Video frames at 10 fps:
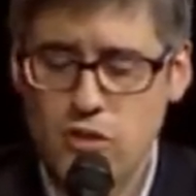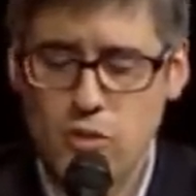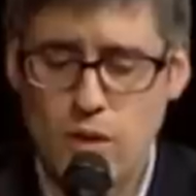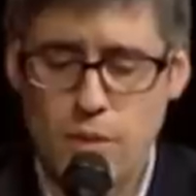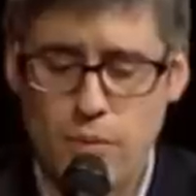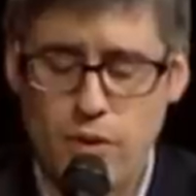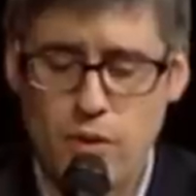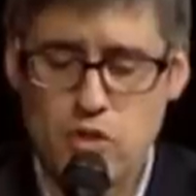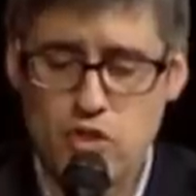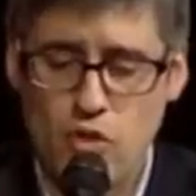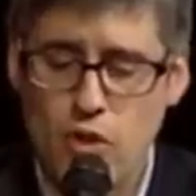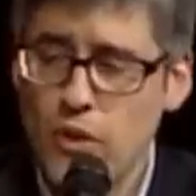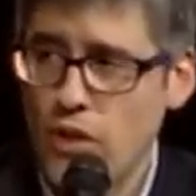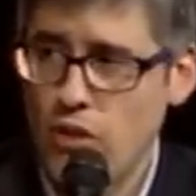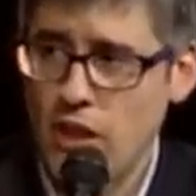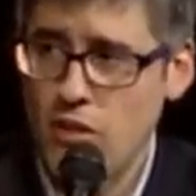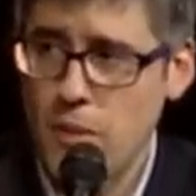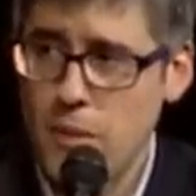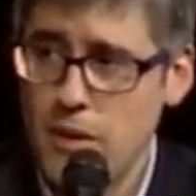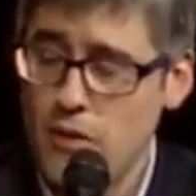to approach serious things
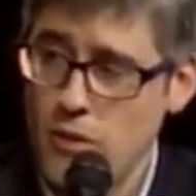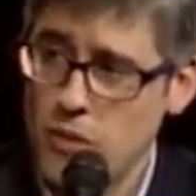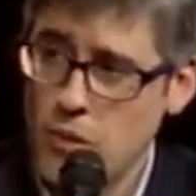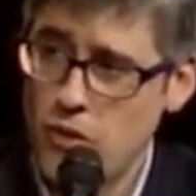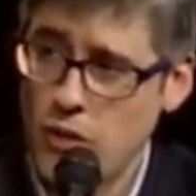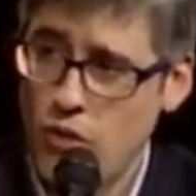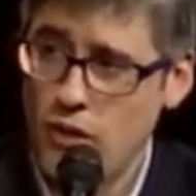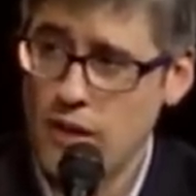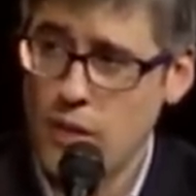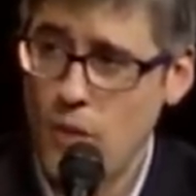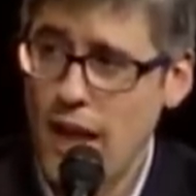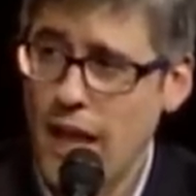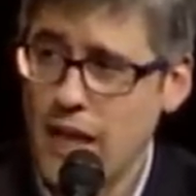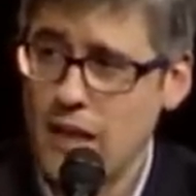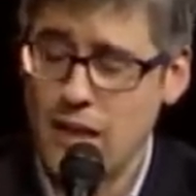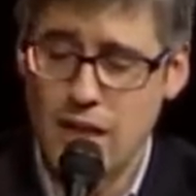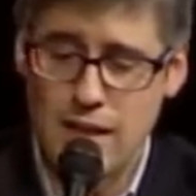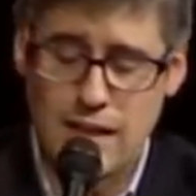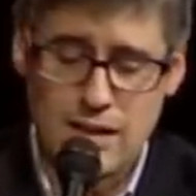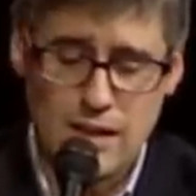maybe sometimes in a silly way.
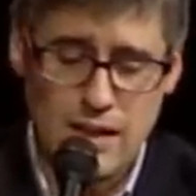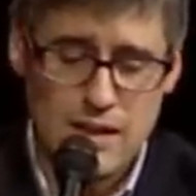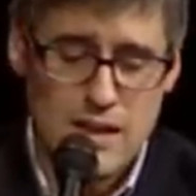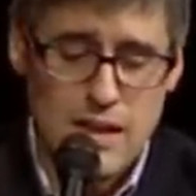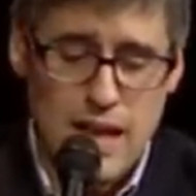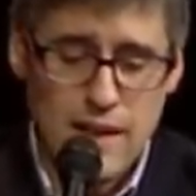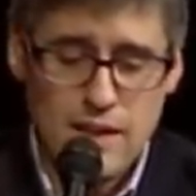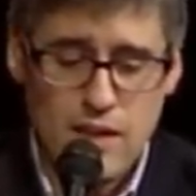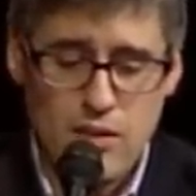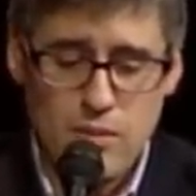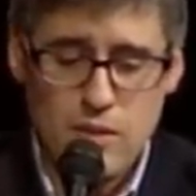And it's,